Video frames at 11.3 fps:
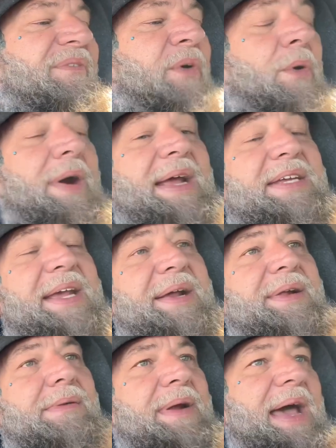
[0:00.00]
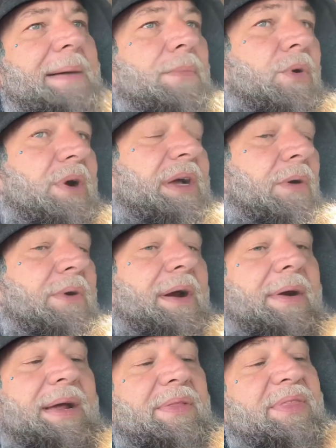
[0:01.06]
418s would have more
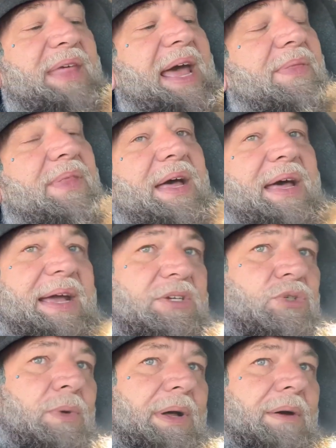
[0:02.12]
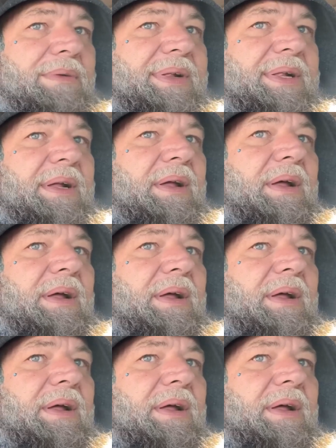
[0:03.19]
culinary than the 812s.